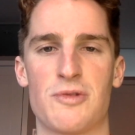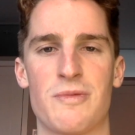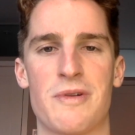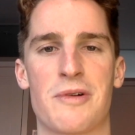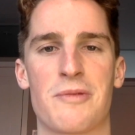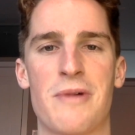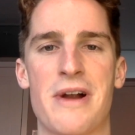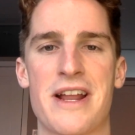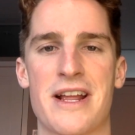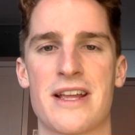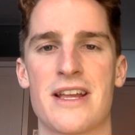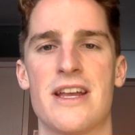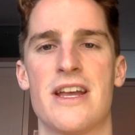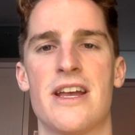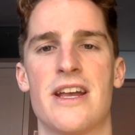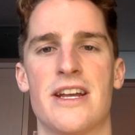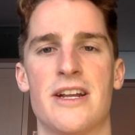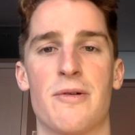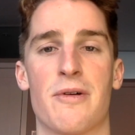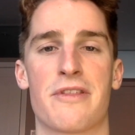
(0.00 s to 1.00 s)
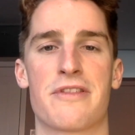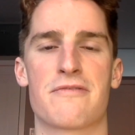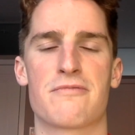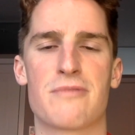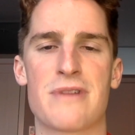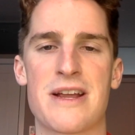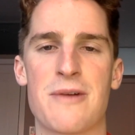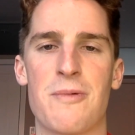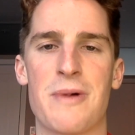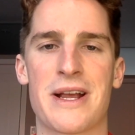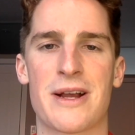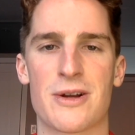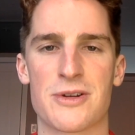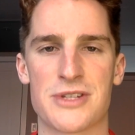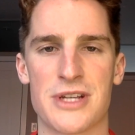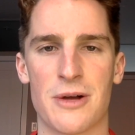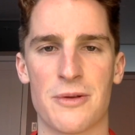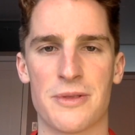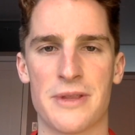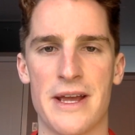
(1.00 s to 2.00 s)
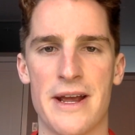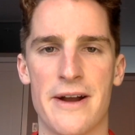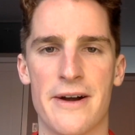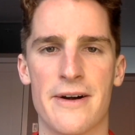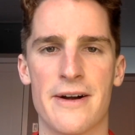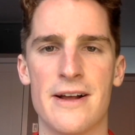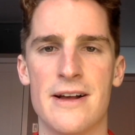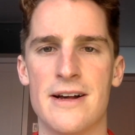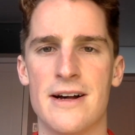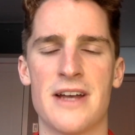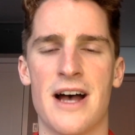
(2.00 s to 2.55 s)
We were running, with 3 wingers out there.